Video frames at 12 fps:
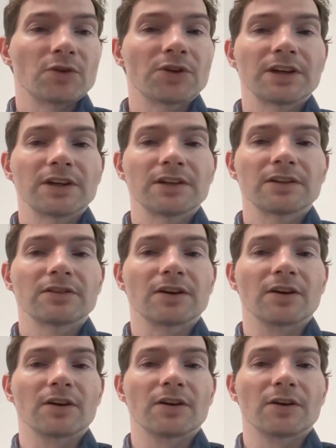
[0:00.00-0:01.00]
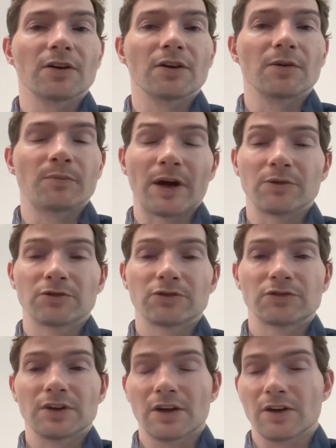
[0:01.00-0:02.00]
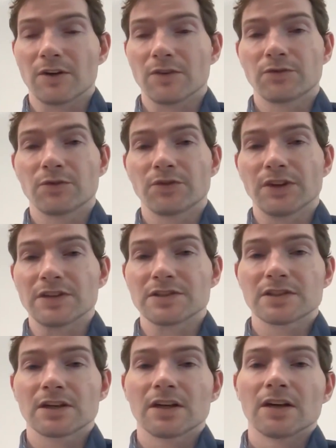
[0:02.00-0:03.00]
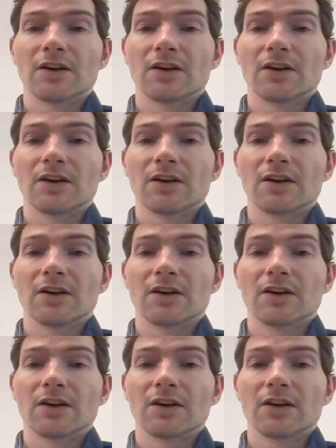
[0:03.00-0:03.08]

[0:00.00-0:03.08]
talking about a few things.